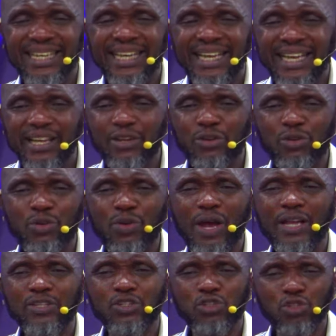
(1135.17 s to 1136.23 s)
in
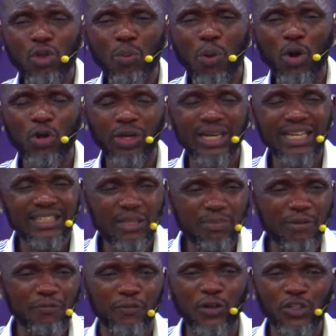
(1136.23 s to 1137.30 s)
your stomach? Let it
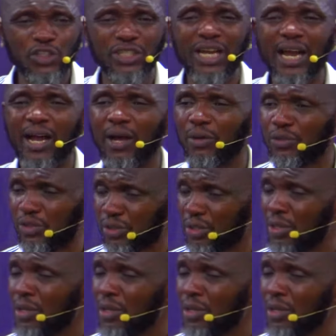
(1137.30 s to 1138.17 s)
be flushed out